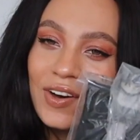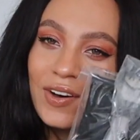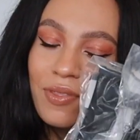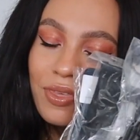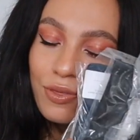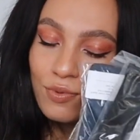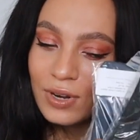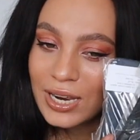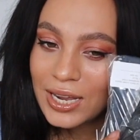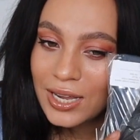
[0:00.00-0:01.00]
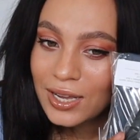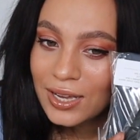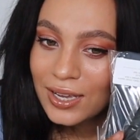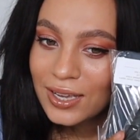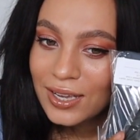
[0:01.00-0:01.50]
got
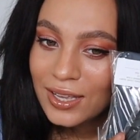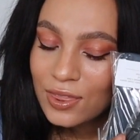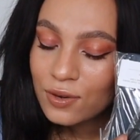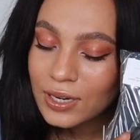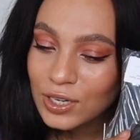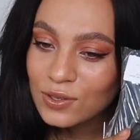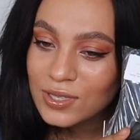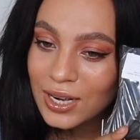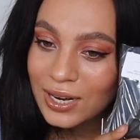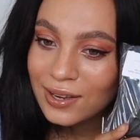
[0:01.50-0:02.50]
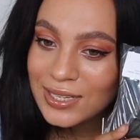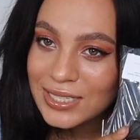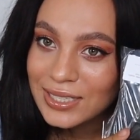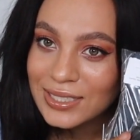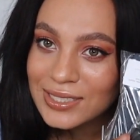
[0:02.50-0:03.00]
three new
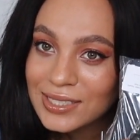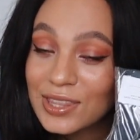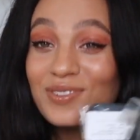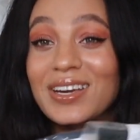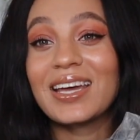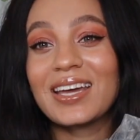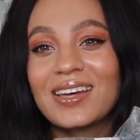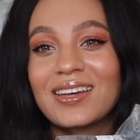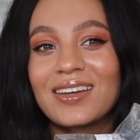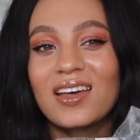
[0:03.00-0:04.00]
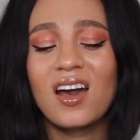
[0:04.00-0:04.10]
sunglasses. 3.